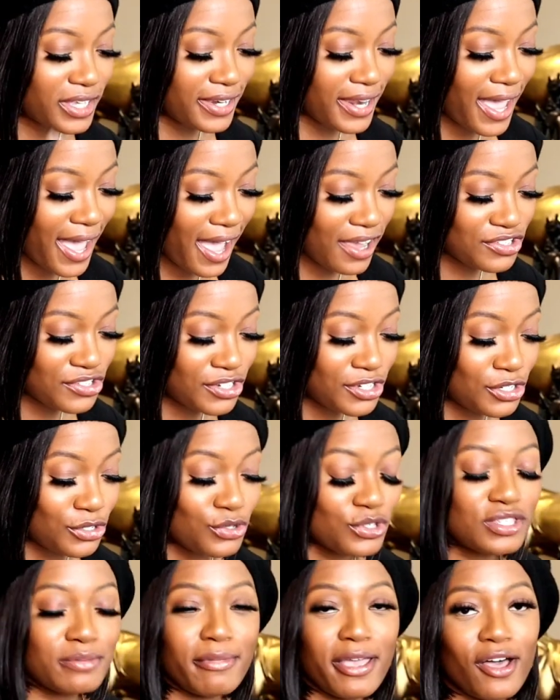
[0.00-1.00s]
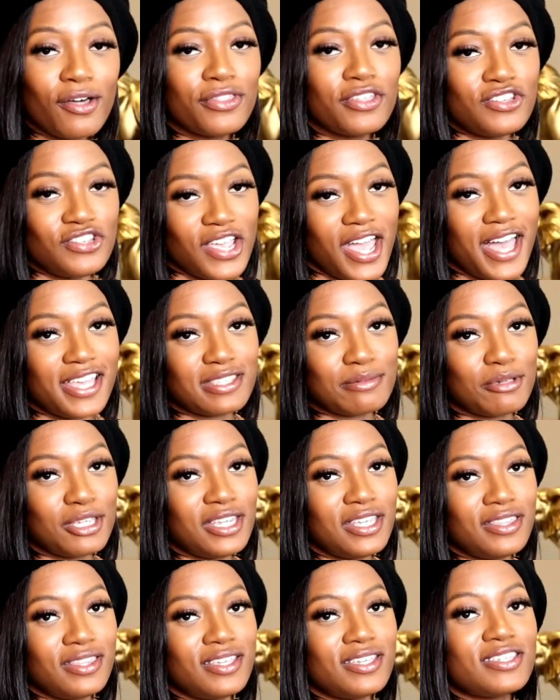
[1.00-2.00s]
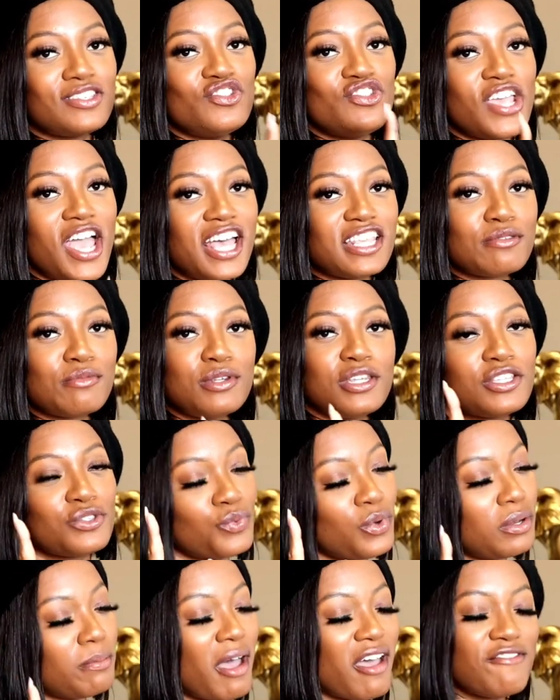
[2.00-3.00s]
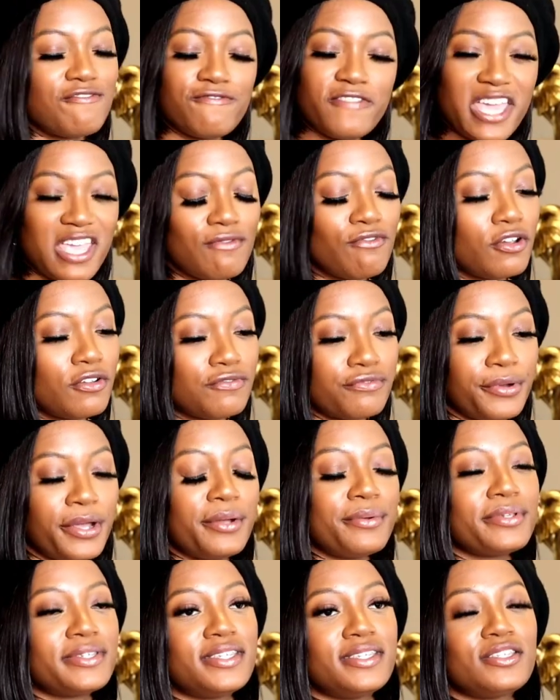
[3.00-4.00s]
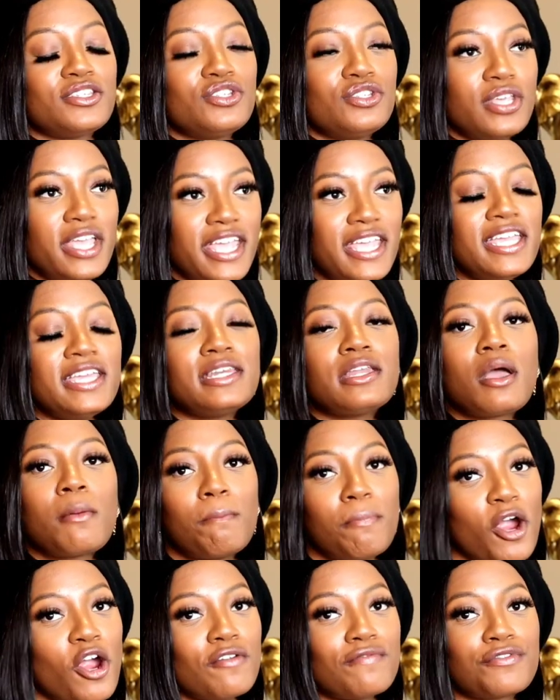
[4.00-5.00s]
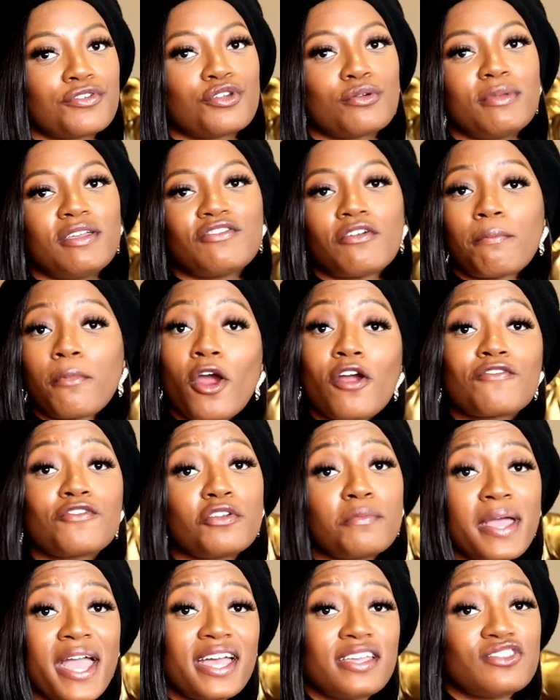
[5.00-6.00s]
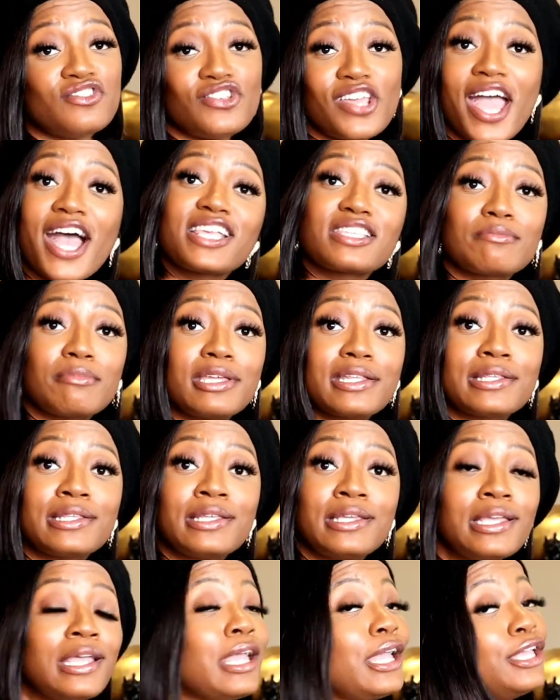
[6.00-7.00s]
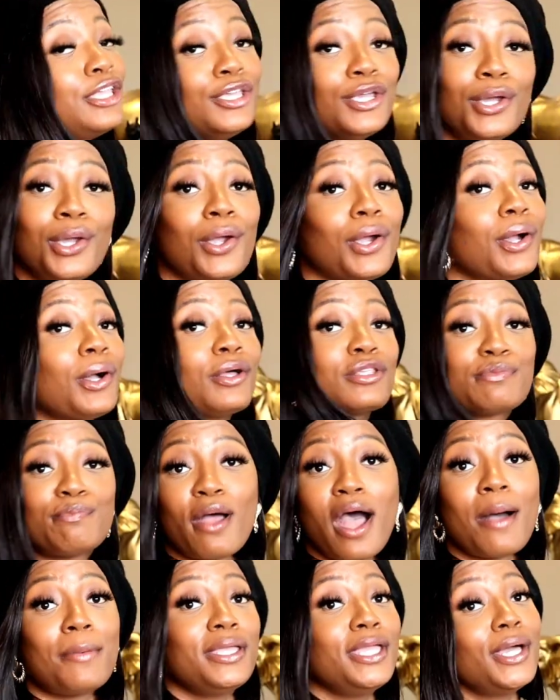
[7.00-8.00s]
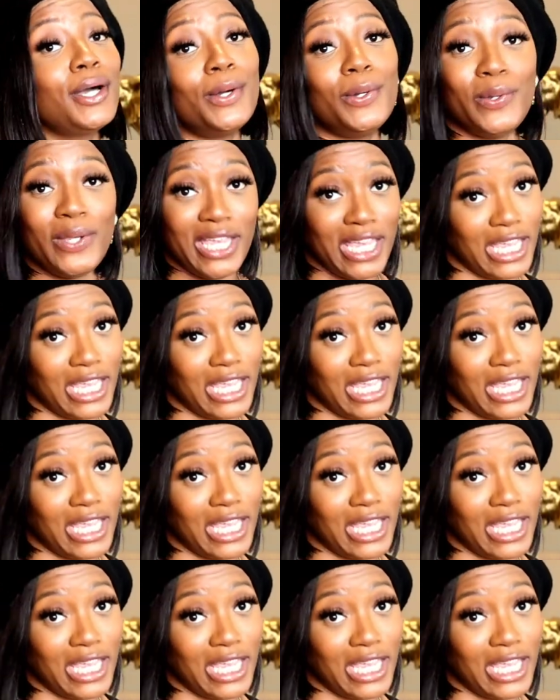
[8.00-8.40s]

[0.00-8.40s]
And I actually do smell the jasmine in this. Jasmine is one of my favorite fragrances in perfume. If a perfume has jasmine, your girl's probably gonna